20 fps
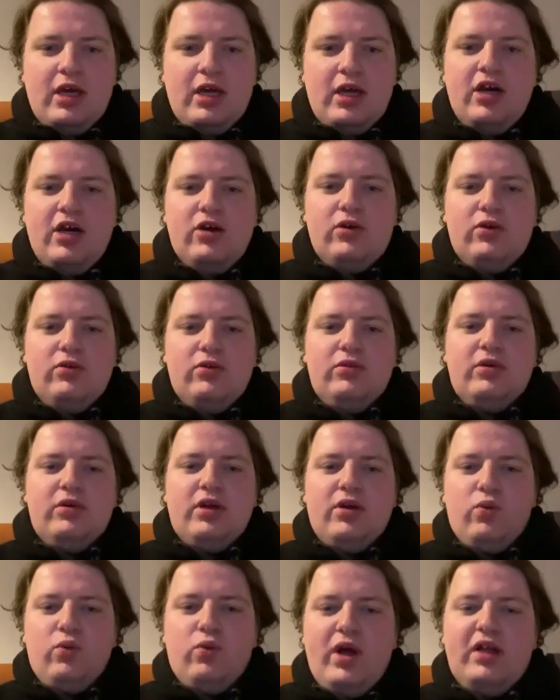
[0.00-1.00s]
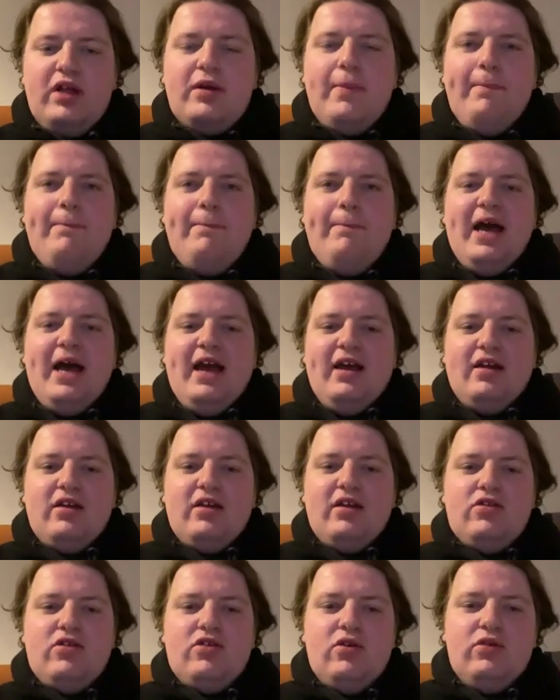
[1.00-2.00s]
Hello and welcome back
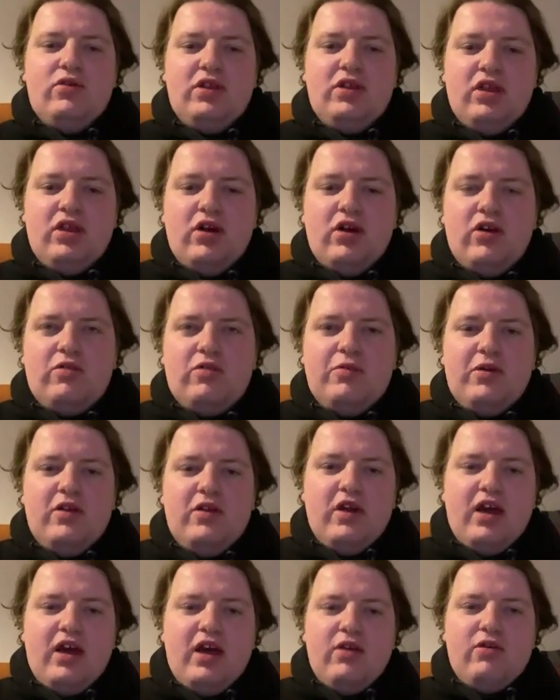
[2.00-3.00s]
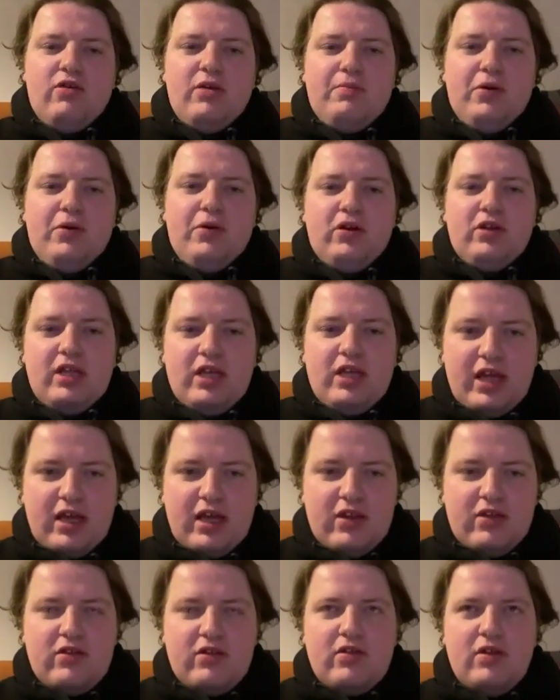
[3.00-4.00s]
to the Ospreys Eyrie
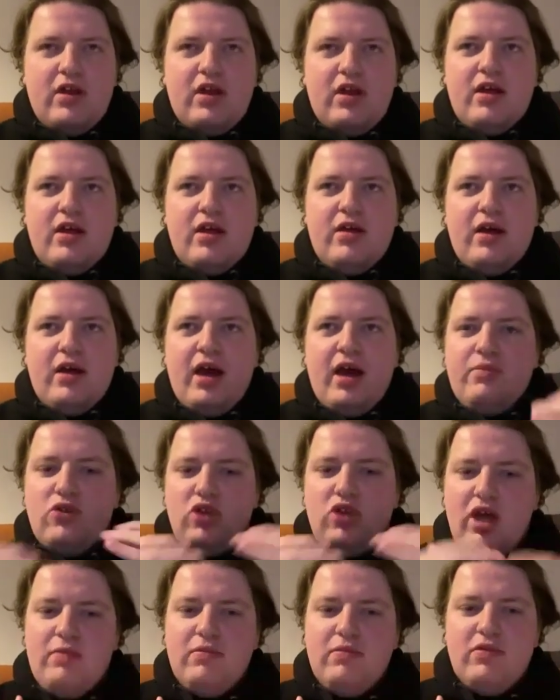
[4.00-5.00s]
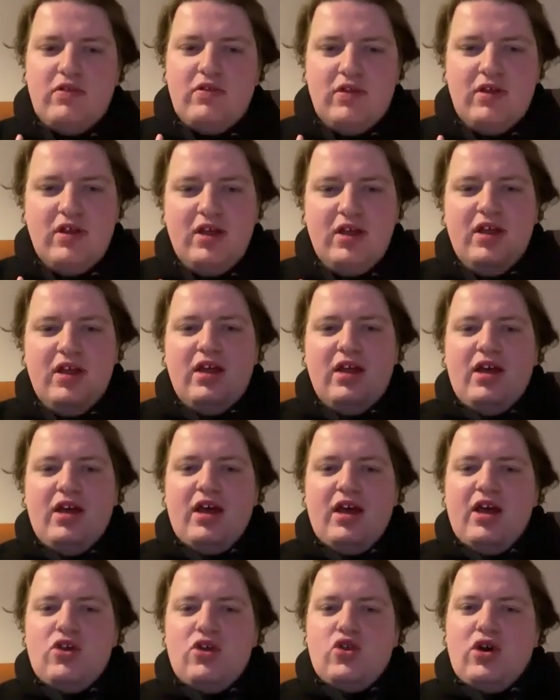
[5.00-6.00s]
podcast. I'm James.
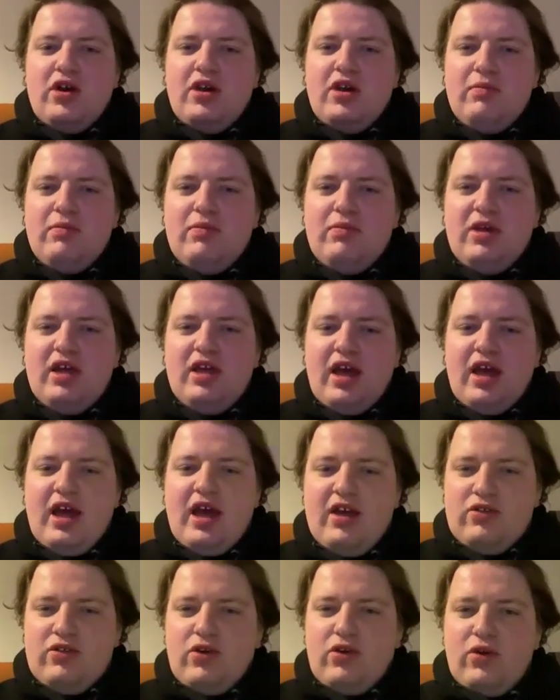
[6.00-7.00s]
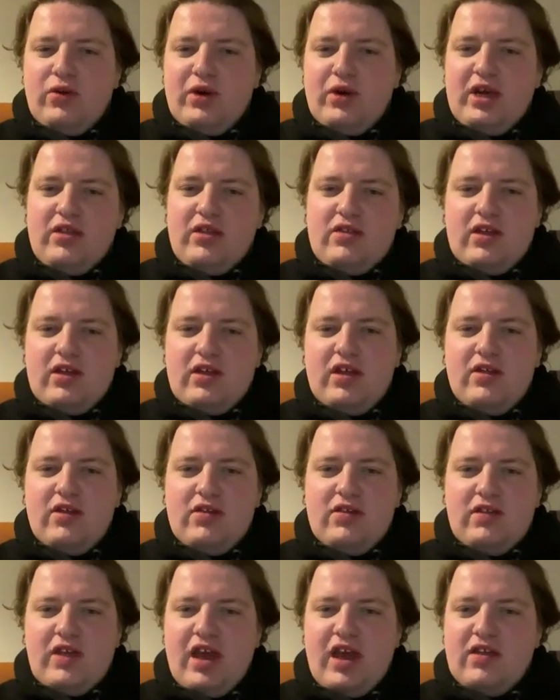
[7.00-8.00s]
Joining me, as always,
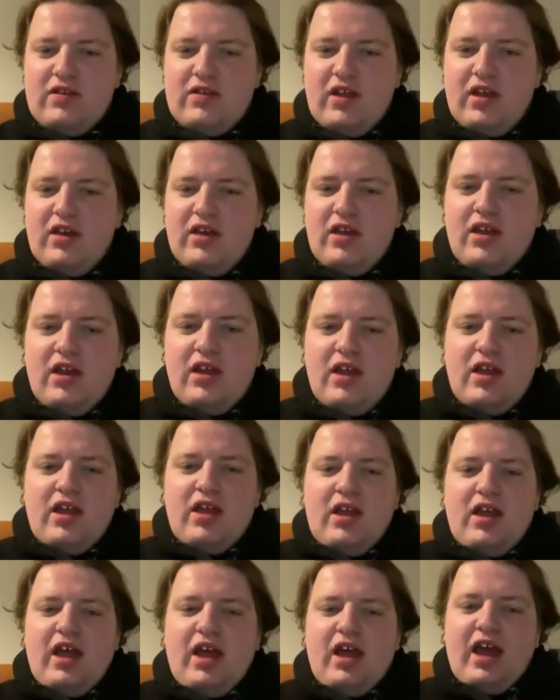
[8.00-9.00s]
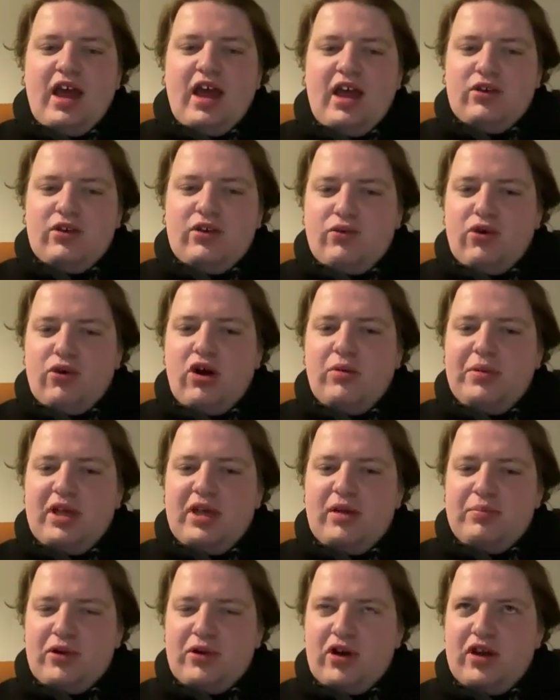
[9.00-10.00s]
is Yestin and
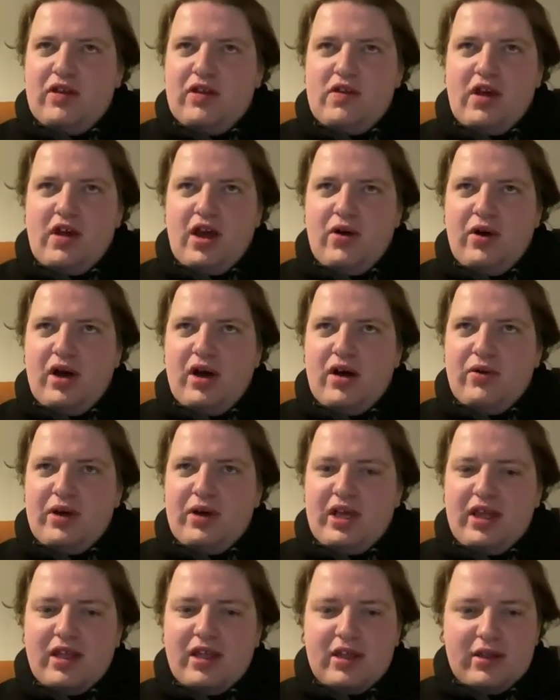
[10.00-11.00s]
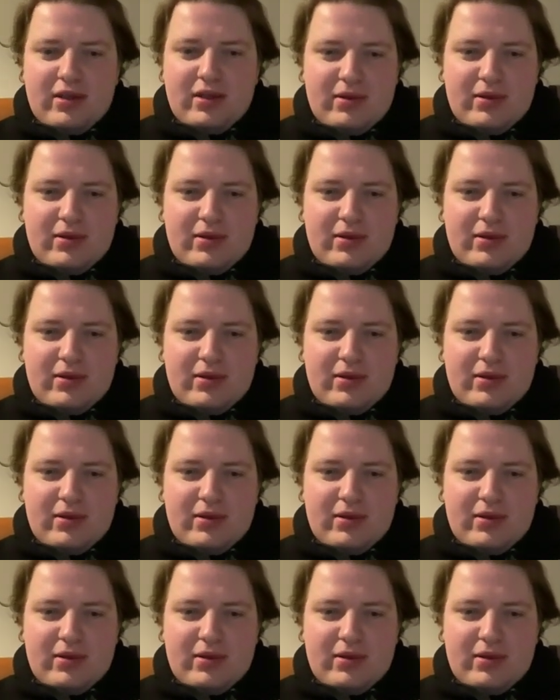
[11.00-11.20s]
Robbie. Boys, how are we?